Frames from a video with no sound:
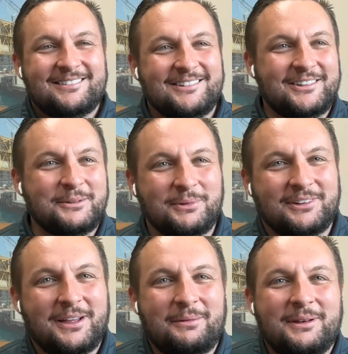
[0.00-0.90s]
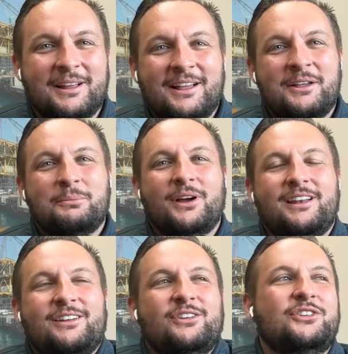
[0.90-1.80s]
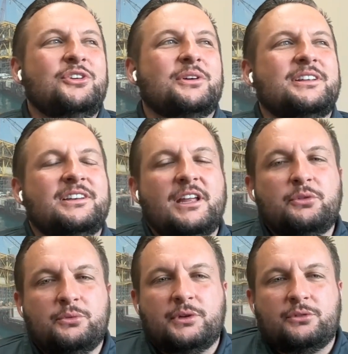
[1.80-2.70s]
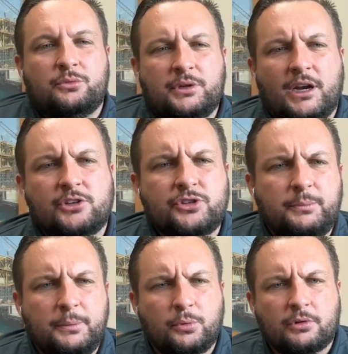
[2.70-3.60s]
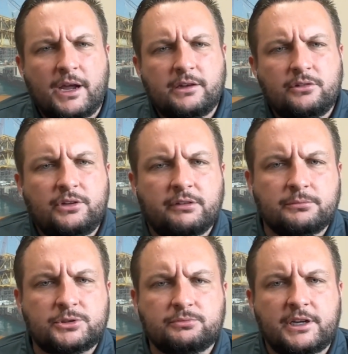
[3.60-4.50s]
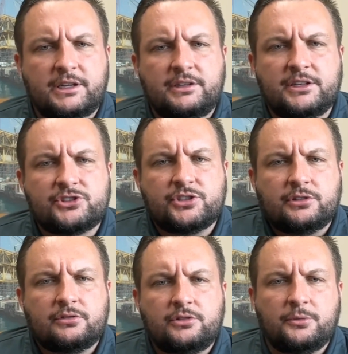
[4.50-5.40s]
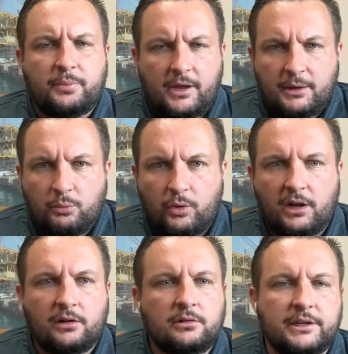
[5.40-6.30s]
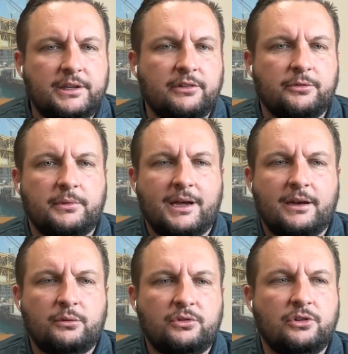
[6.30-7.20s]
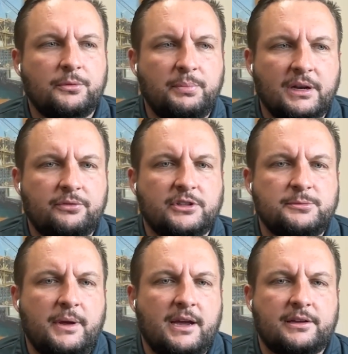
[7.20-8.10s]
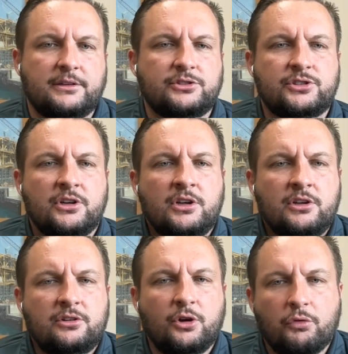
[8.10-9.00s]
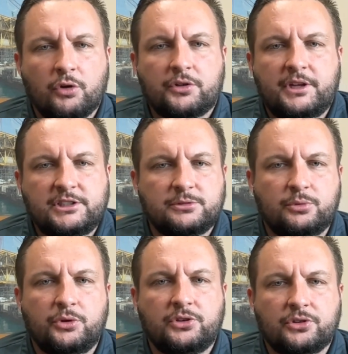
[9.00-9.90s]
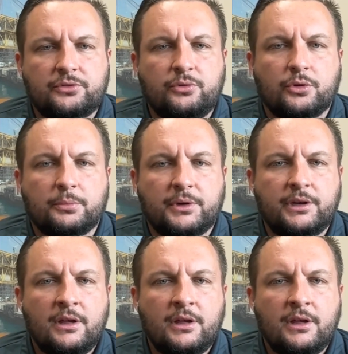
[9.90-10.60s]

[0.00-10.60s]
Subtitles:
Typically. I mean, but, at the end of the day, we got to treat people right. You give them some recognition, you pay them well, give them that good benefits package, the overall things employees look for, but